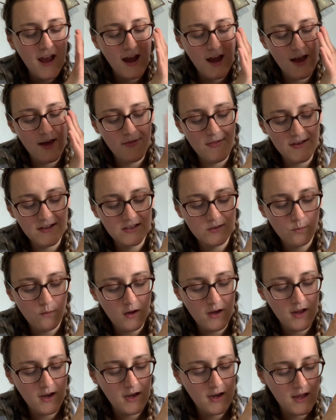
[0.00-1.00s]
And this
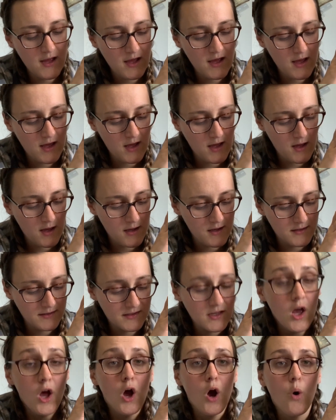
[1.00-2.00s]
one is
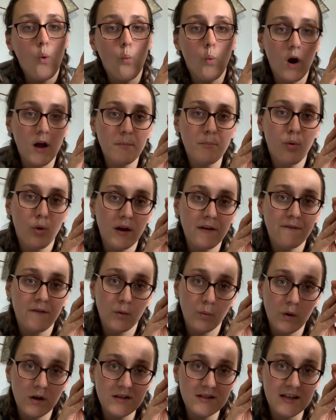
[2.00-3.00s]
1 point for
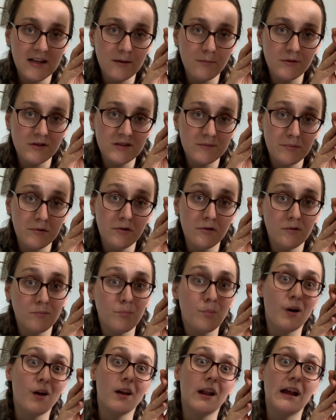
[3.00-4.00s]
1 tablespoon,
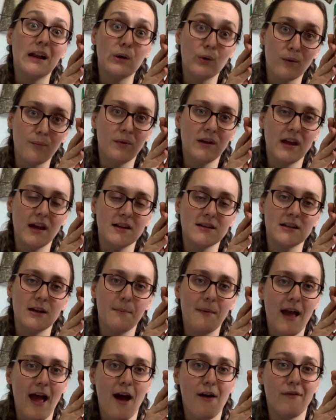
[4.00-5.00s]
but I normally end up
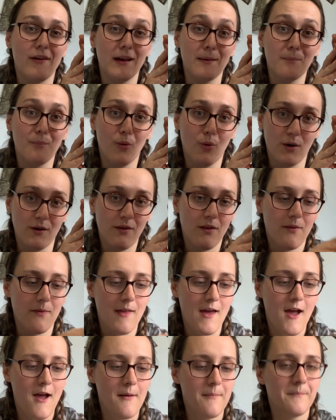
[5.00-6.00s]
having more than
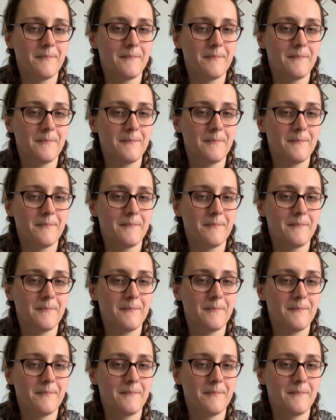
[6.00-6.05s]
that.